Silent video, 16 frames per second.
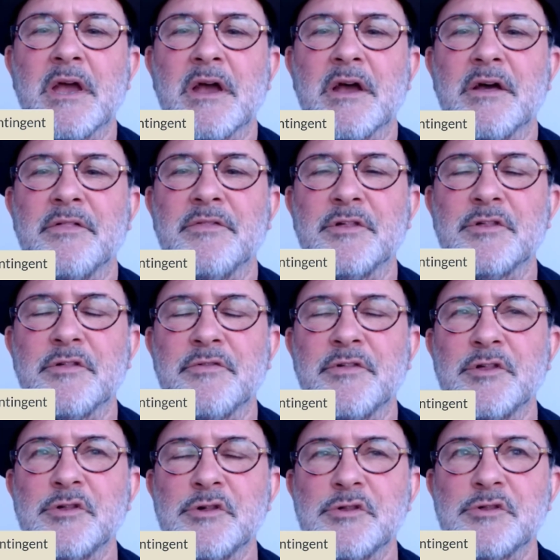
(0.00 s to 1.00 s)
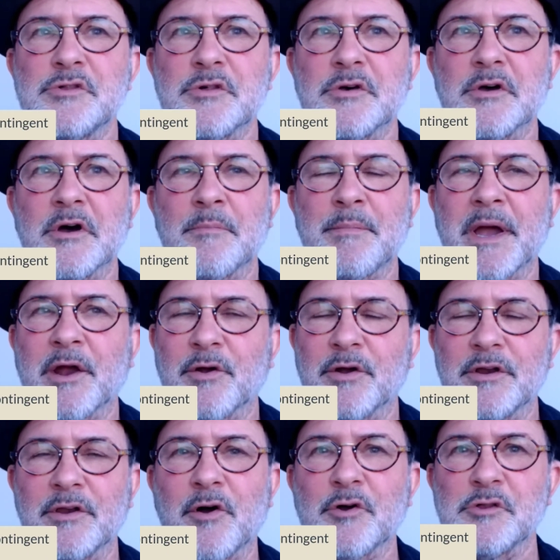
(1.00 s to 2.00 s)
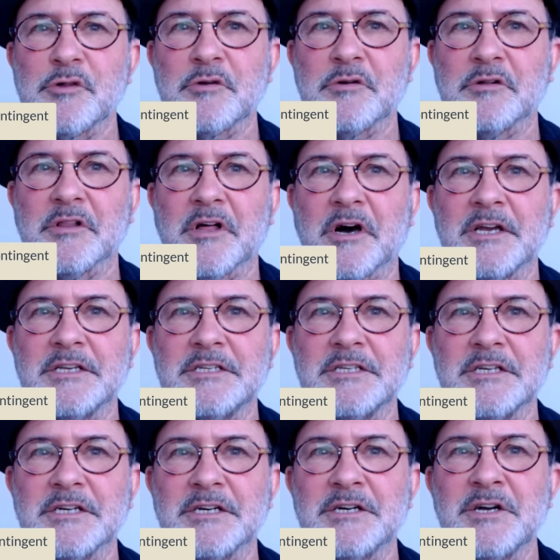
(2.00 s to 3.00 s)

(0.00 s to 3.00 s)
This is a paradoxical idea